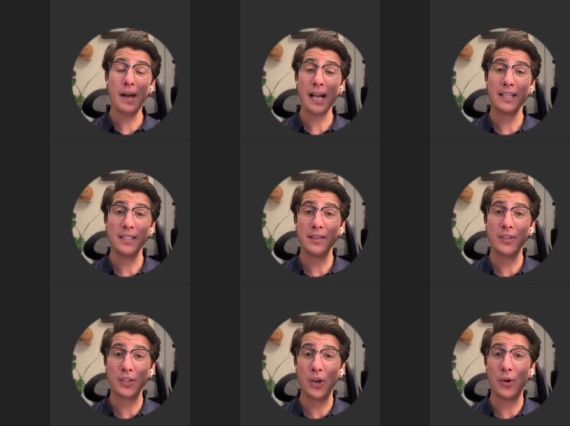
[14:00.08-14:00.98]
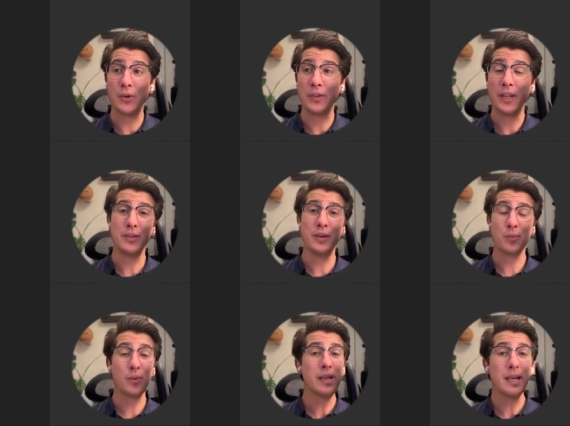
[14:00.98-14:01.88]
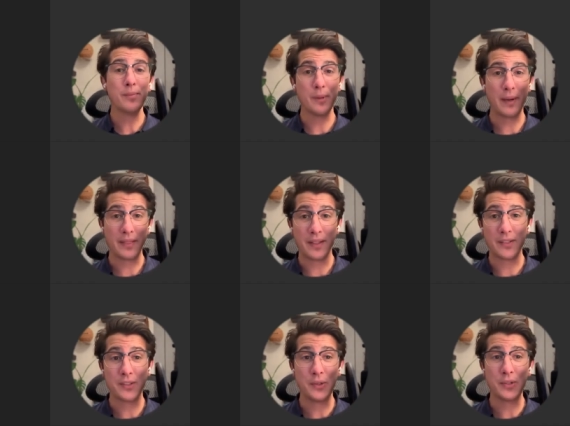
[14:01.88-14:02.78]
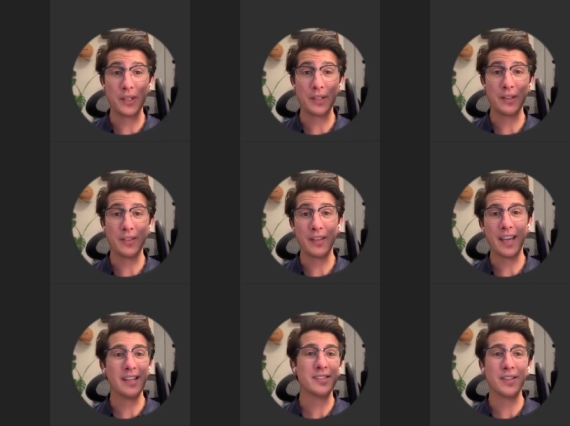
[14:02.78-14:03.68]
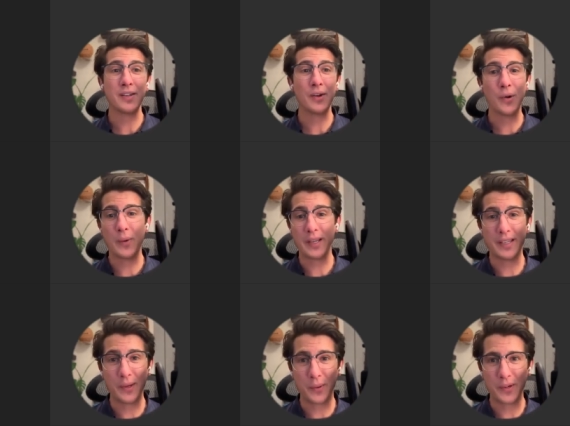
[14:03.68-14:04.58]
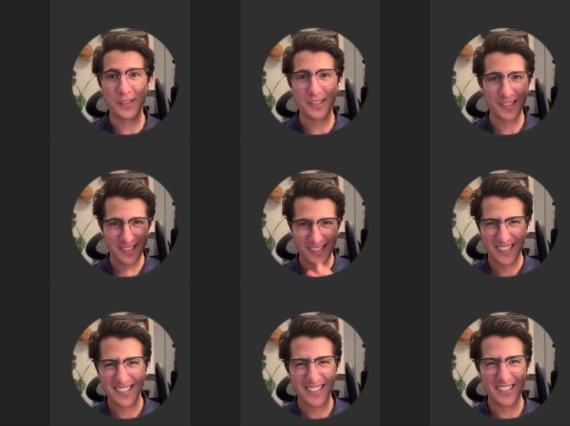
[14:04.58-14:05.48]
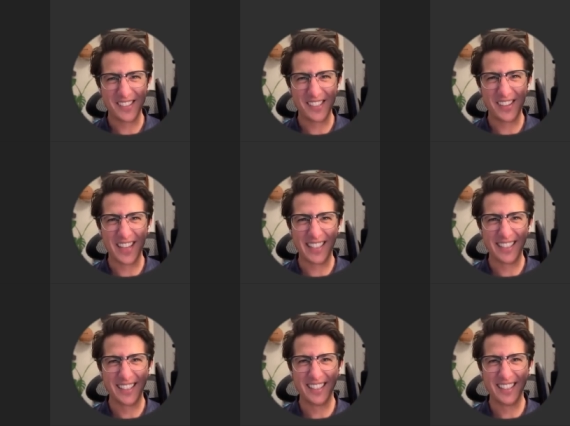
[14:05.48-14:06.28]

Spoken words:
back into this code to re-implement this using the async await keywords. We'll see you then.